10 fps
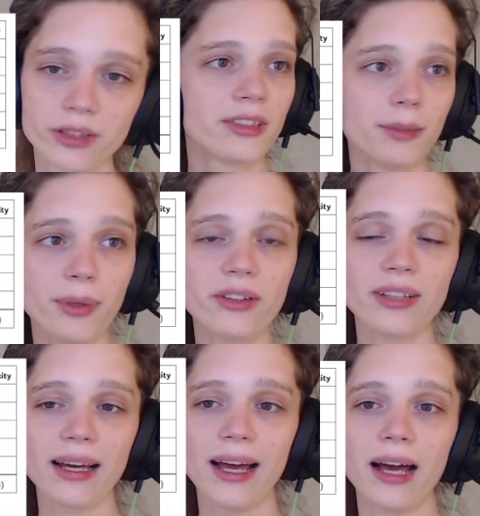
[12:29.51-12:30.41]
Suppose
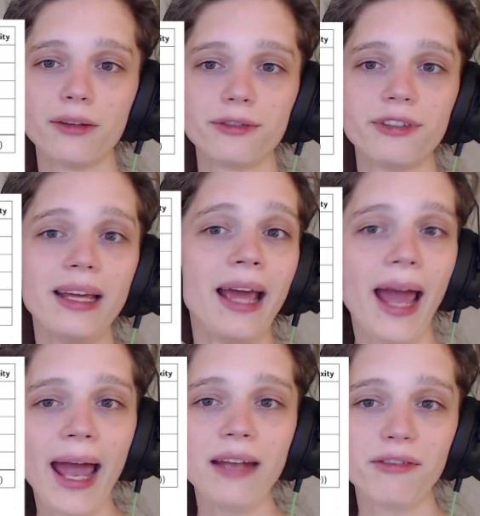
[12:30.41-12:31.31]
I have
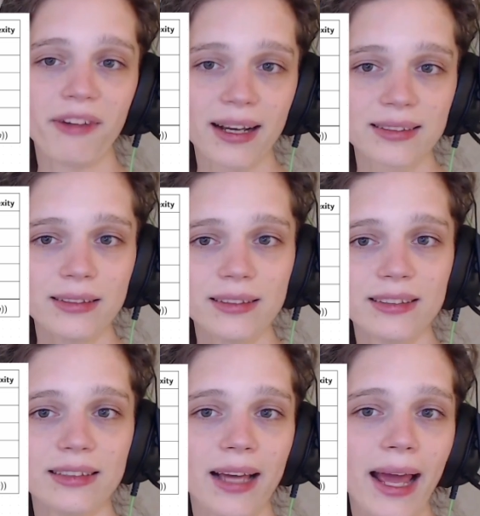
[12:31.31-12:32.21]
n
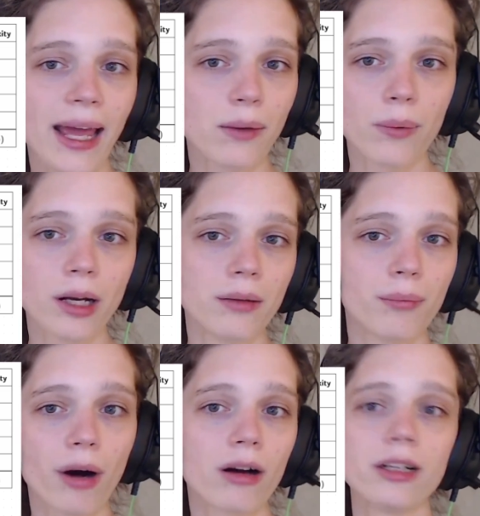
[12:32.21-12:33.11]
vectors, a1
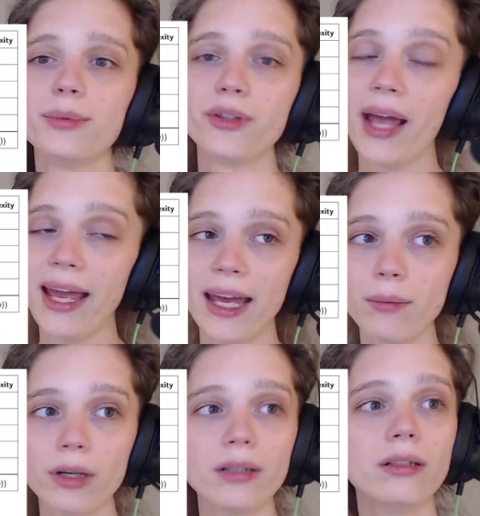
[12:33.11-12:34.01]
bar up to an
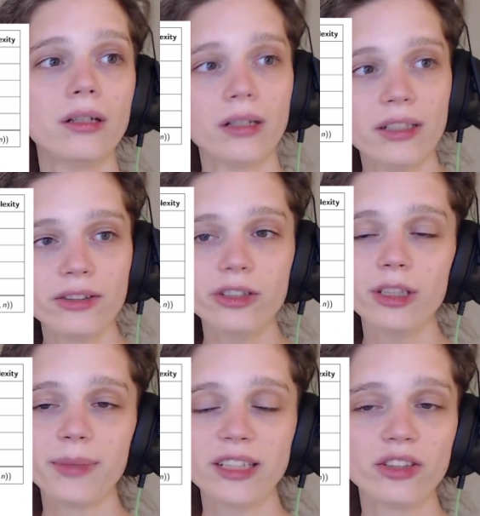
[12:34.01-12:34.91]
bar,
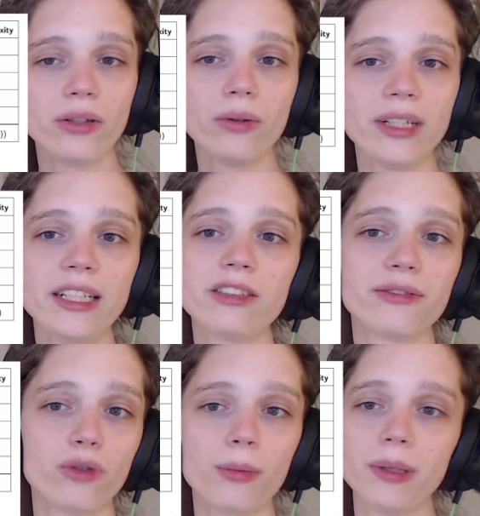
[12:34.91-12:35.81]
2-dimensional, each of
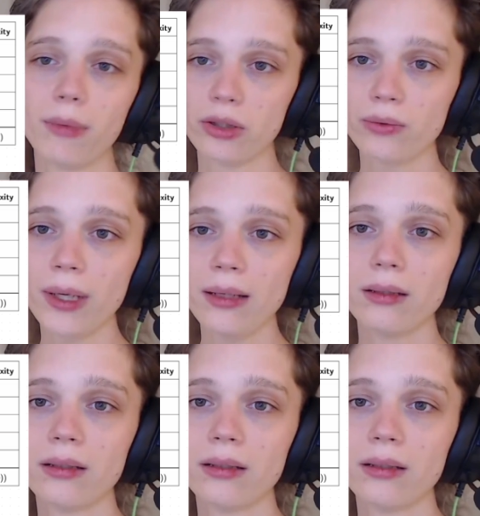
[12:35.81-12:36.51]
norm at most 1.